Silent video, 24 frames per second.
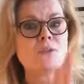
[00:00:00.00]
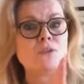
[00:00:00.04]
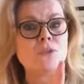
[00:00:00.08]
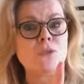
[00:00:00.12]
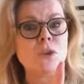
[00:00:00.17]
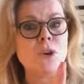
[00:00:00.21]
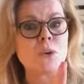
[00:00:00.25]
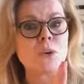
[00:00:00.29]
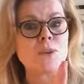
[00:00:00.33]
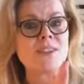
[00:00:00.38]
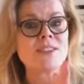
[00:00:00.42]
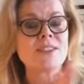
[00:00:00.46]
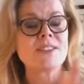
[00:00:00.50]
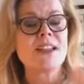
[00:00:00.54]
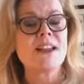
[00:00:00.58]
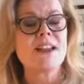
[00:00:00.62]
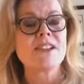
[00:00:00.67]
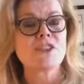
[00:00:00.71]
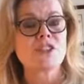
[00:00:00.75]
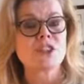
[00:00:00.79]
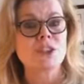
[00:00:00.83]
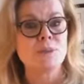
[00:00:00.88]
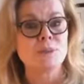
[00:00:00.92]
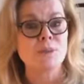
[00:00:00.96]
forward
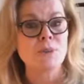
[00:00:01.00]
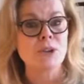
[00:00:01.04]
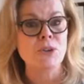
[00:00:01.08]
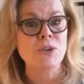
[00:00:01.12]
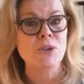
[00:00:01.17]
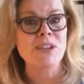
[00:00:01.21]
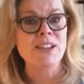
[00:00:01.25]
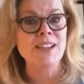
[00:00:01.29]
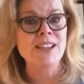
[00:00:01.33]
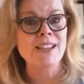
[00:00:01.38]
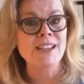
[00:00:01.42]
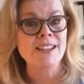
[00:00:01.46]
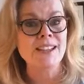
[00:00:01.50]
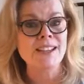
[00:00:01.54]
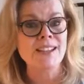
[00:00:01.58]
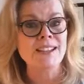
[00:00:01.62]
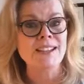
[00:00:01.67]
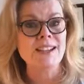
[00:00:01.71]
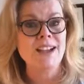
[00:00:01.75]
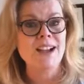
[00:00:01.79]
slash immunity.